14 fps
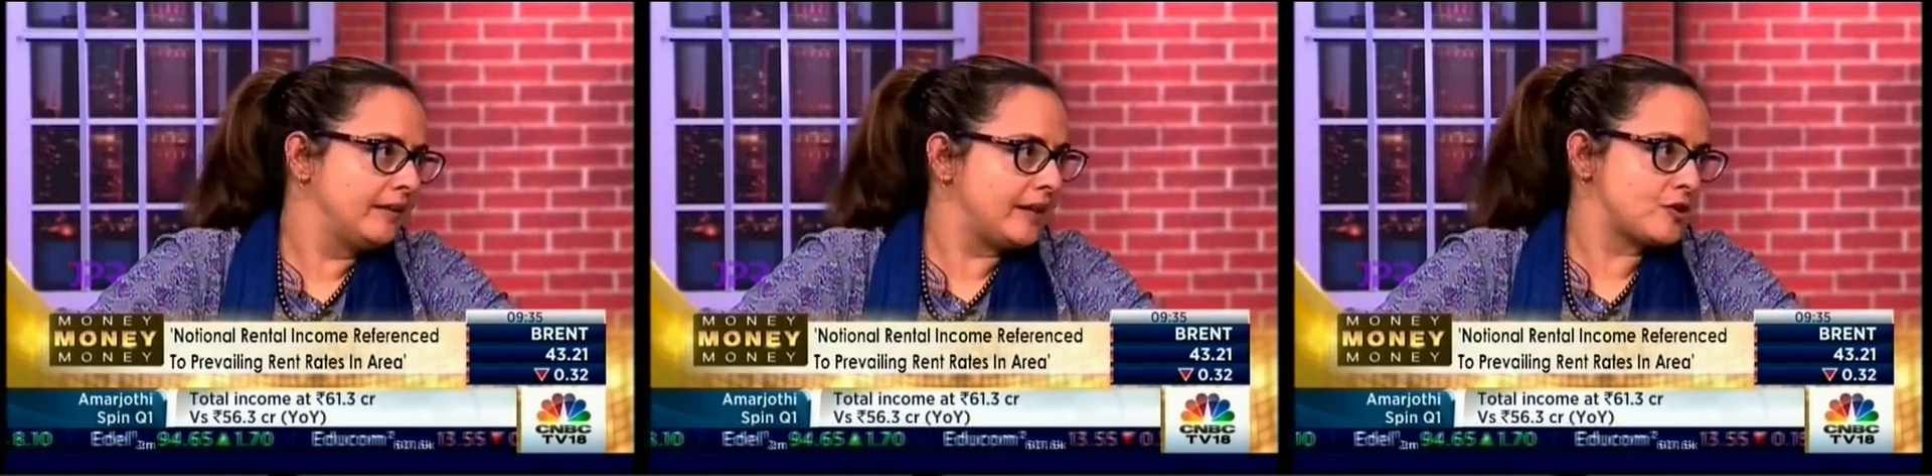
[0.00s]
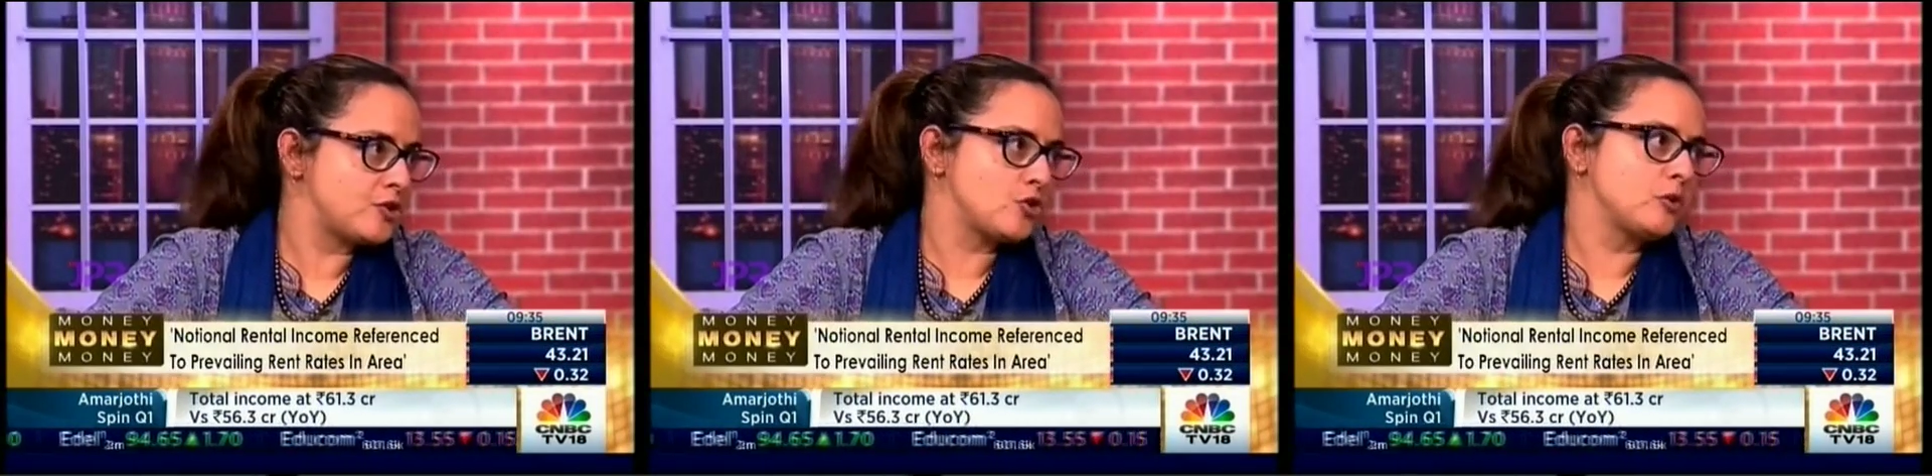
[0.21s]

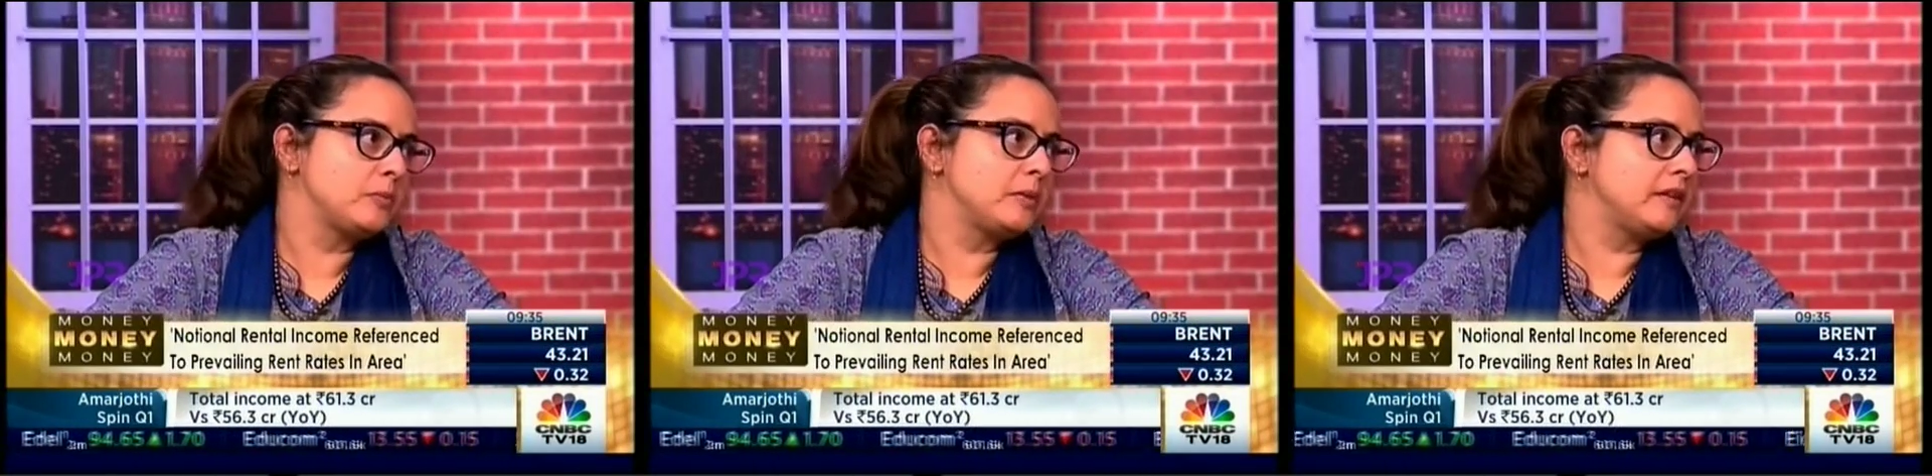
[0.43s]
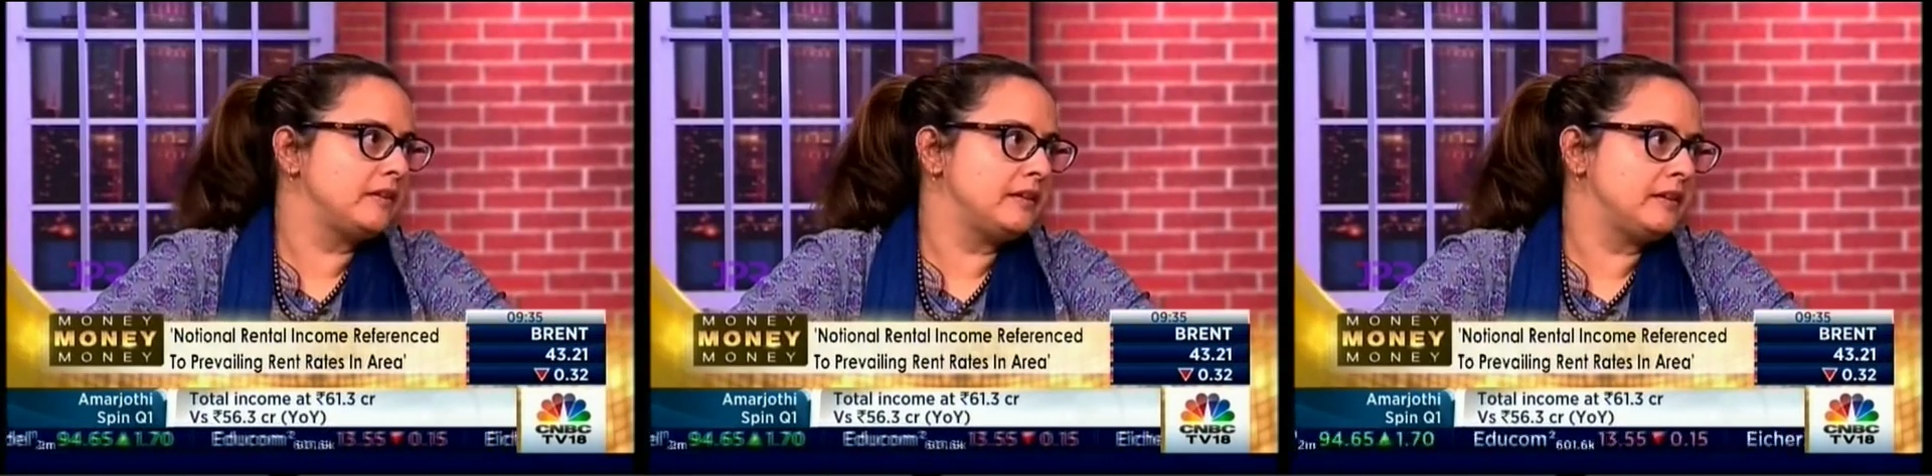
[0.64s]
That should
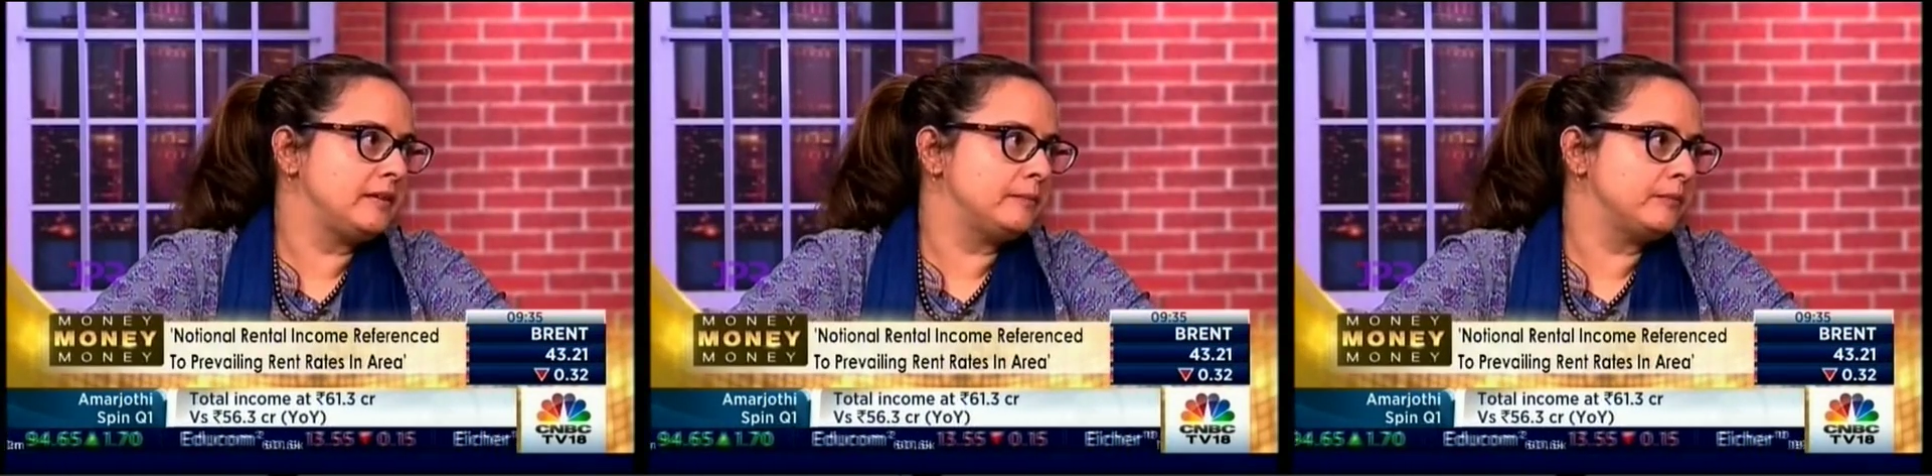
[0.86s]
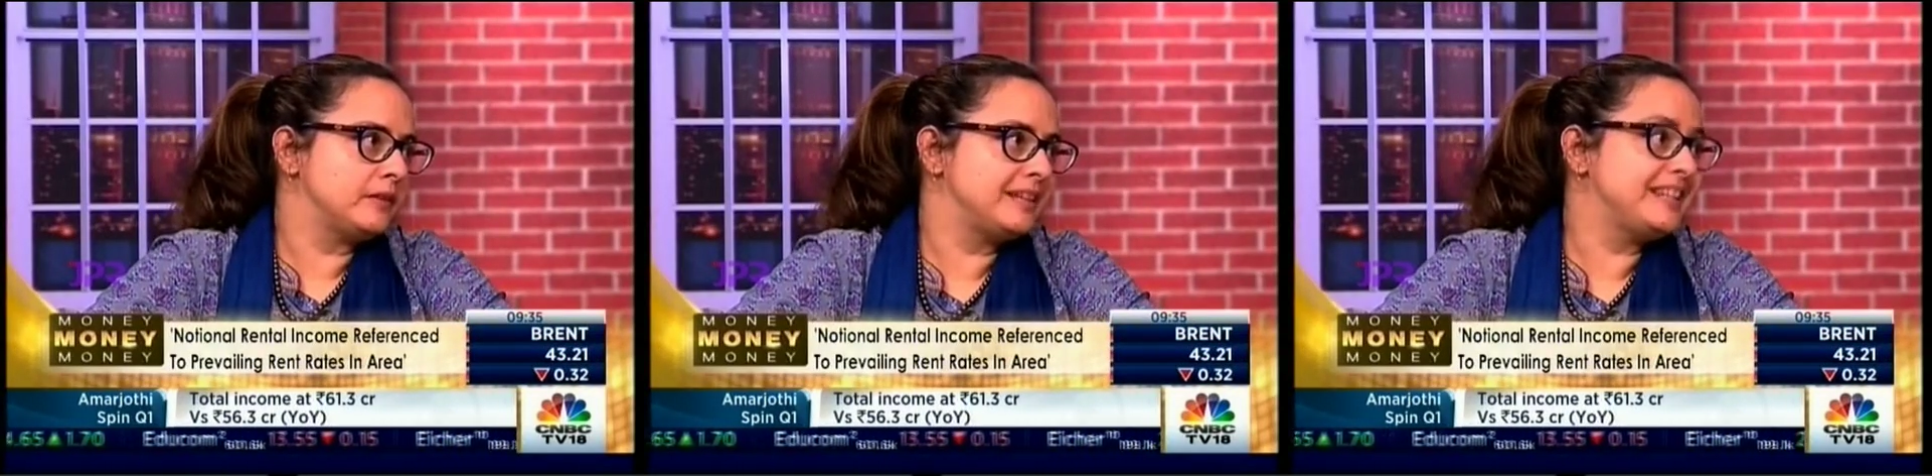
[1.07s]
be the
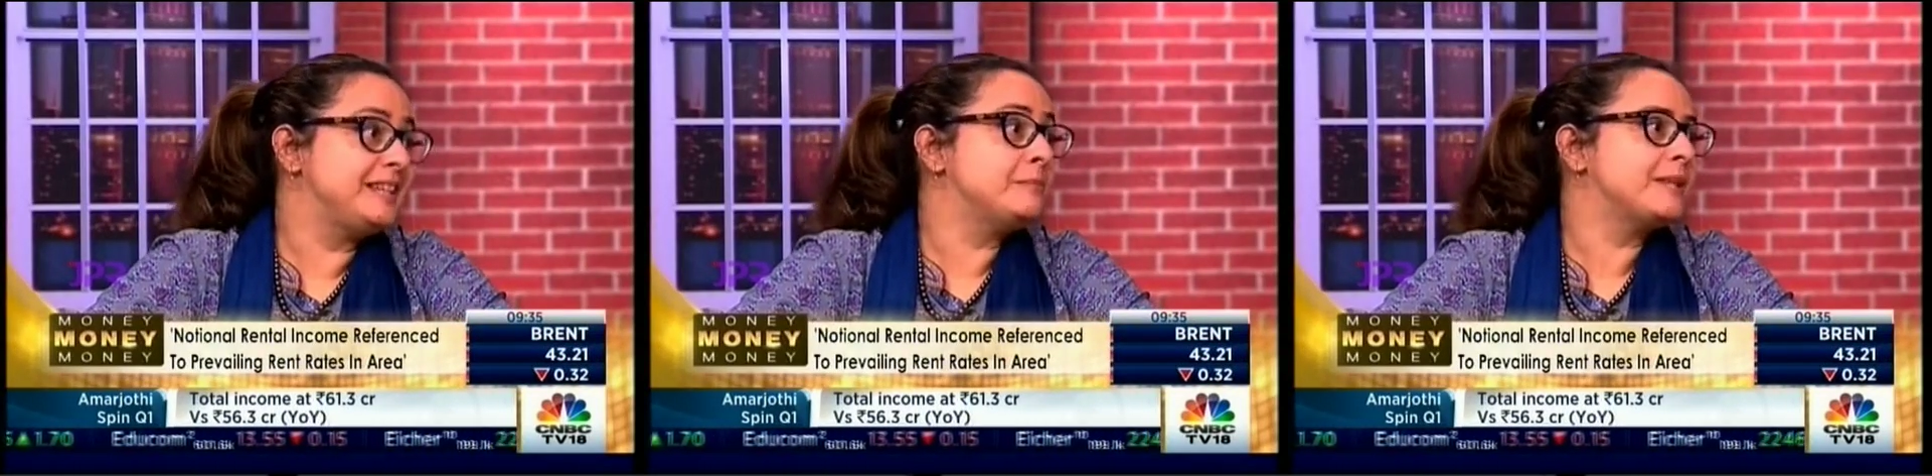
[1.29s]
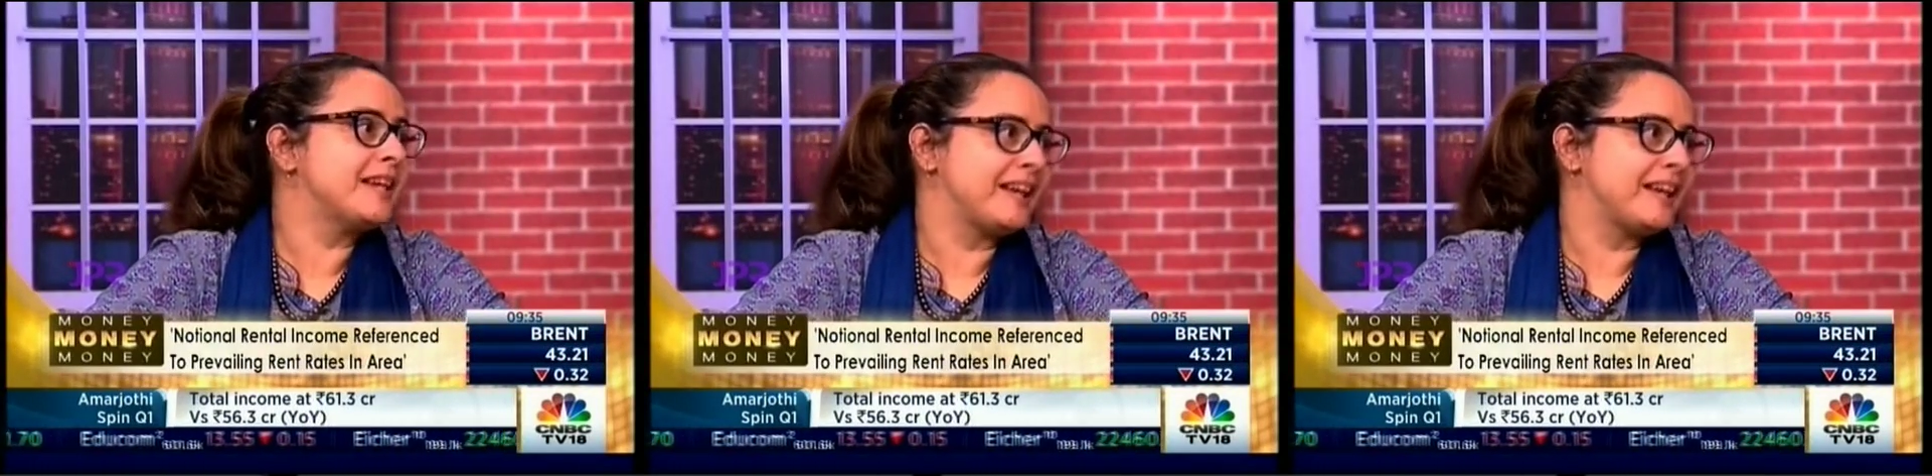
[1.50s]
deemed